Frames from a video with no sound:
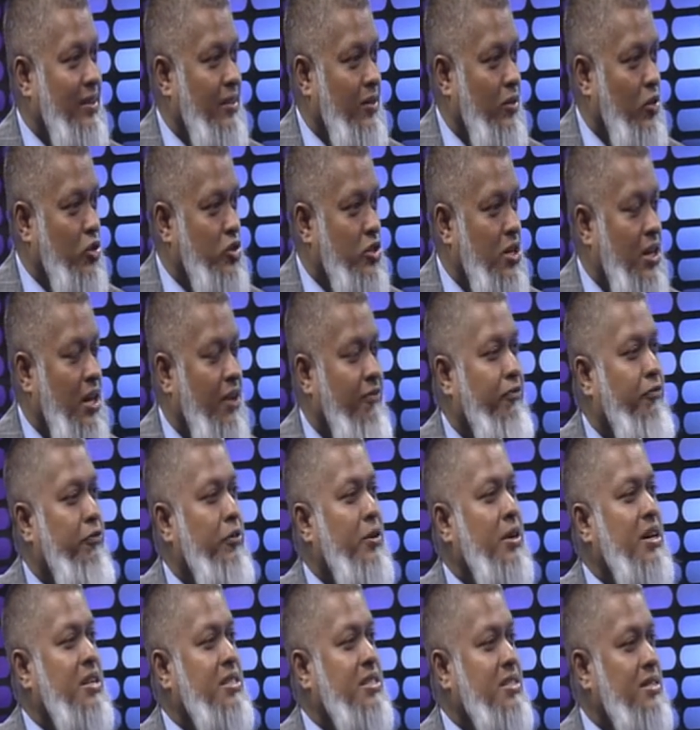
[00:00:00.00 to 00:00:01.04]
Australia have
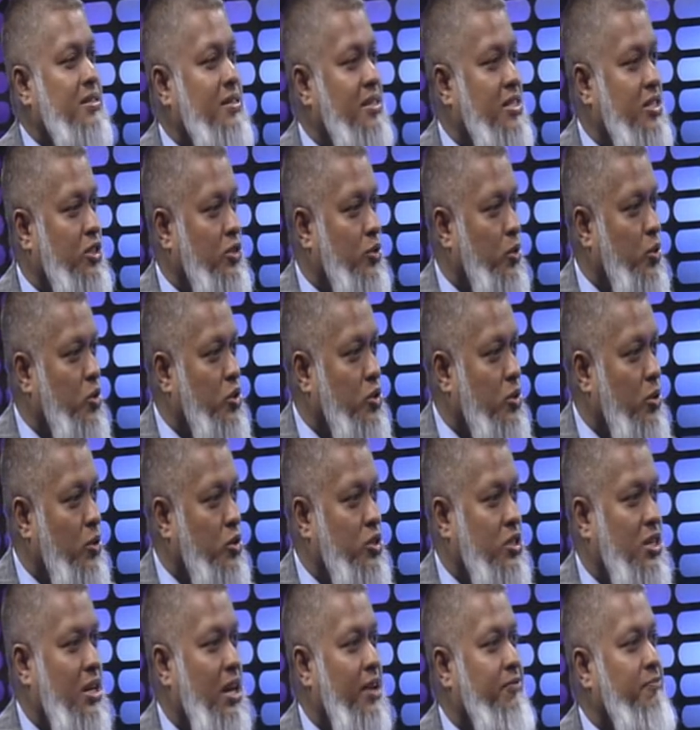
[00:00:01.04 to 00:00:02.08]
vast resource,
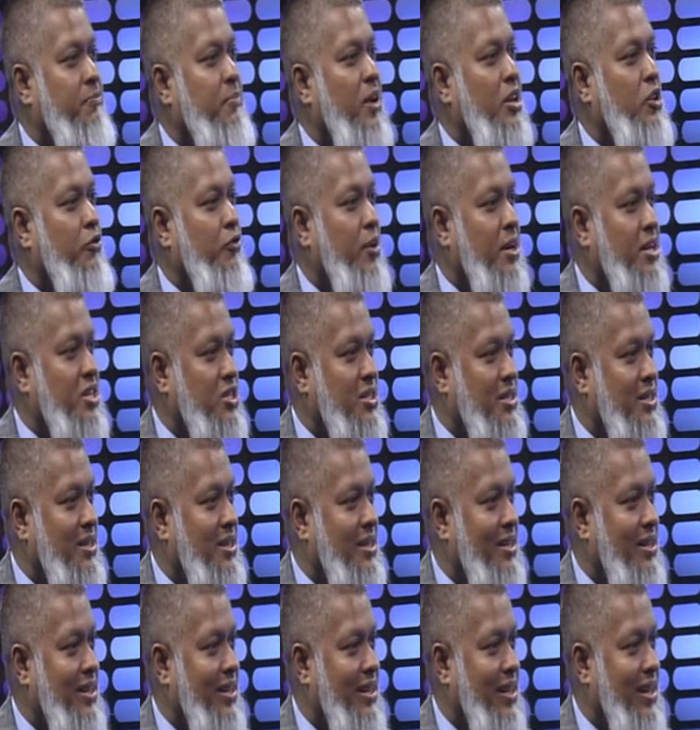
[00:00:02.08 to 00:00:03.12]
Australia have
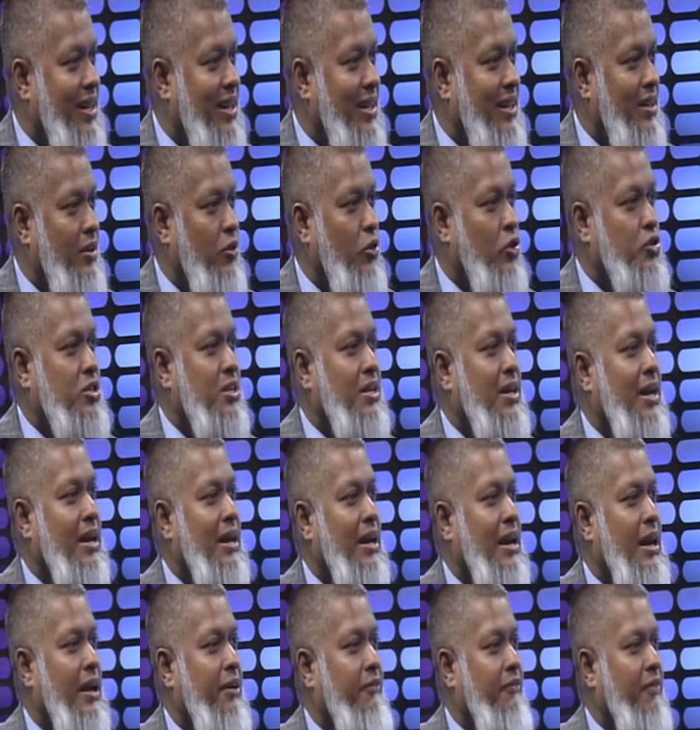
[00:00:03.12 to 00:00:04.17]
manufacturing, Australia
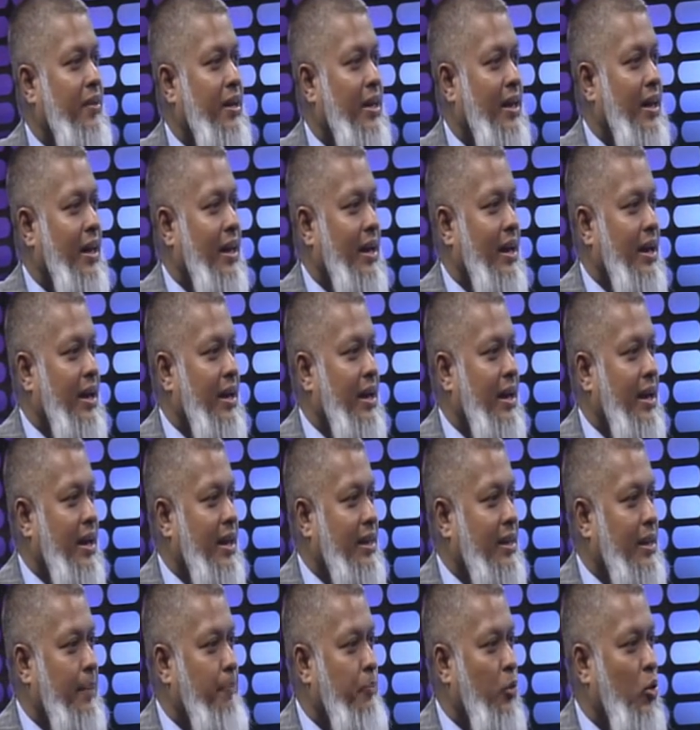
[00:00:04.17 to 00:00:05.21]
have uh,
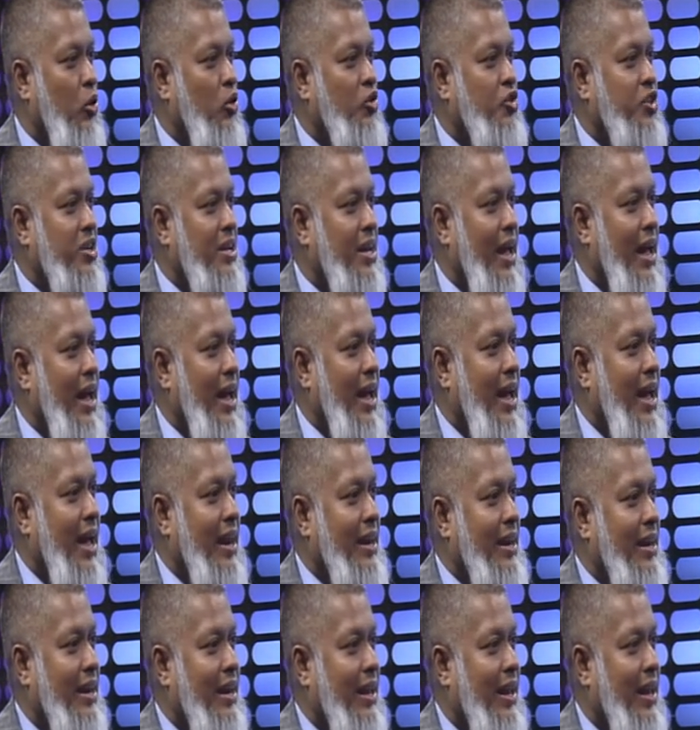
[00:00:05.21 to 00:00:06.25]
the poultry
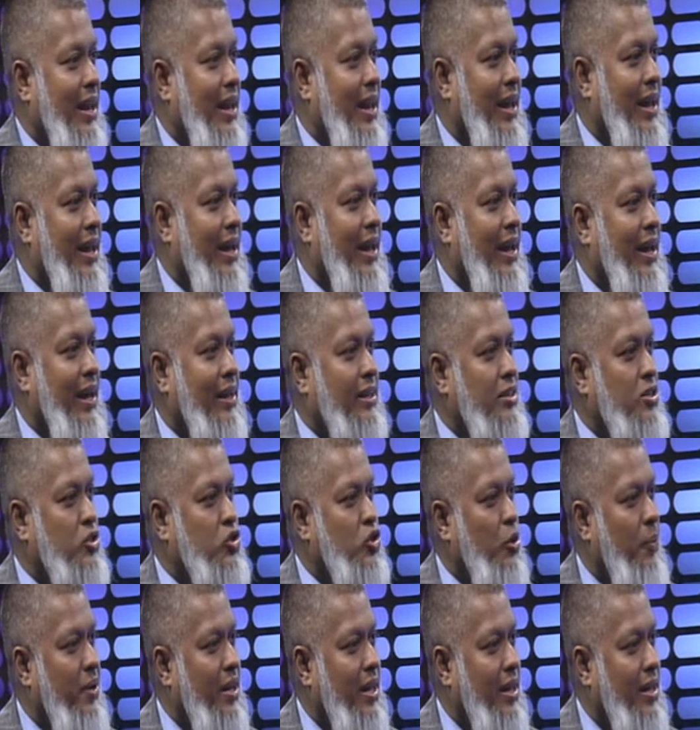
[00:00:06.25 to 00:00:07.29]
and uh, so
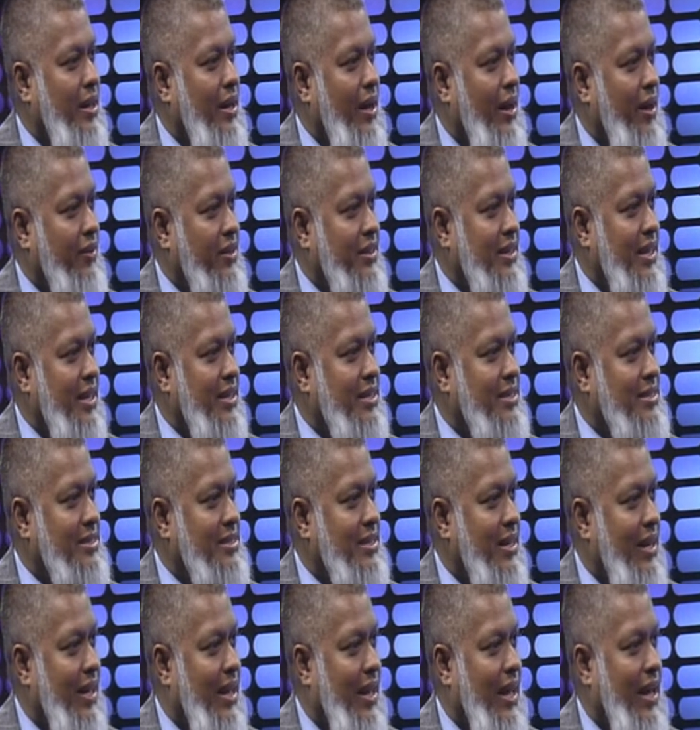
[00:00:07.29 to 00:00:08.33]
many other things
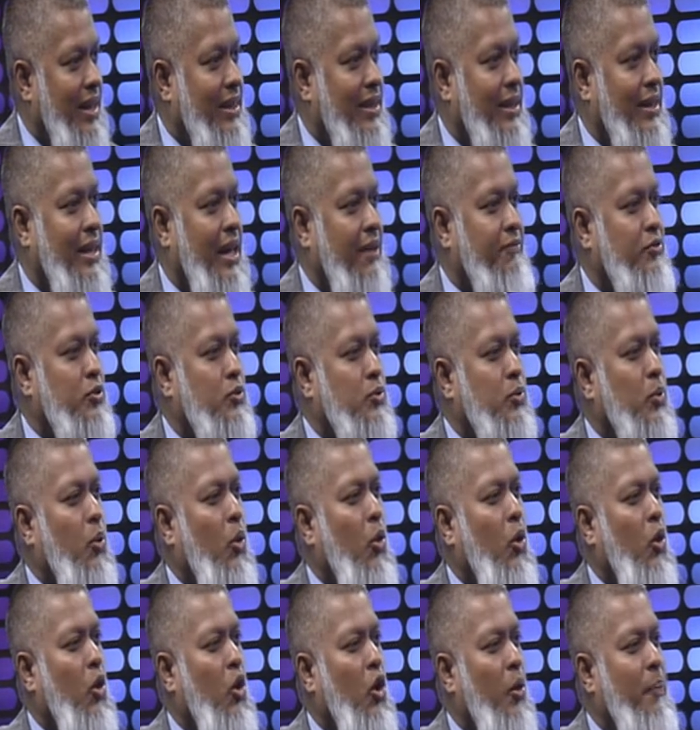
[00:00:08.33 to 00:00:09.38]
and they have
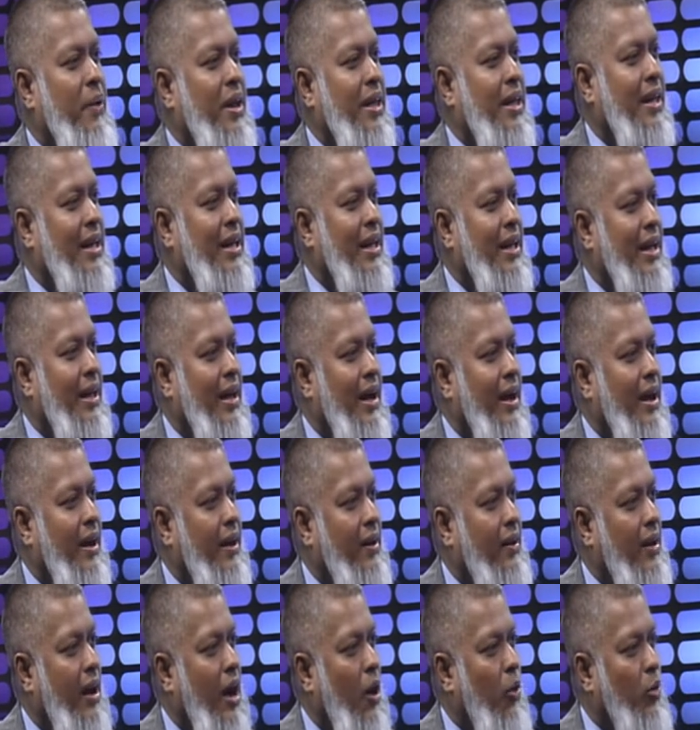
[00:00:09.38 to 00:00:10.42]
so many
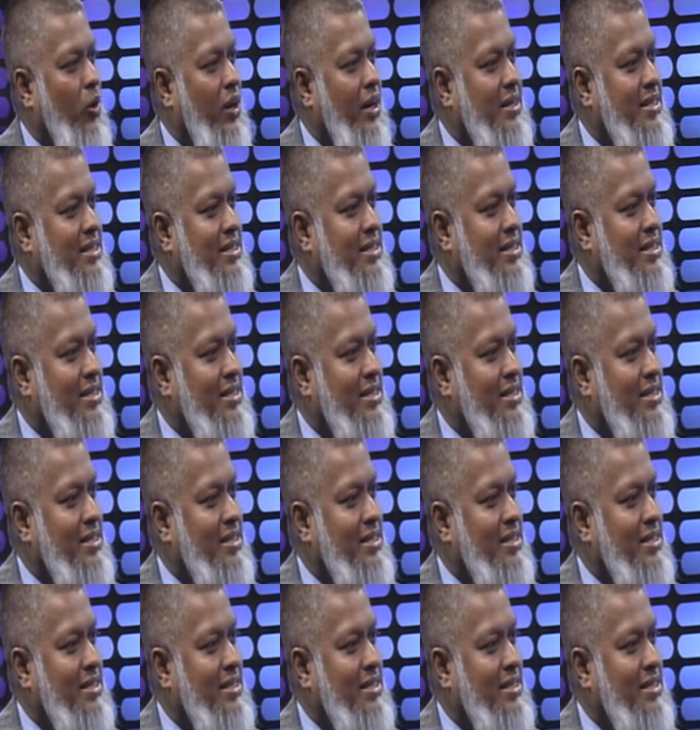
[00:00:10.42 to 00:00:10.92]
outlets.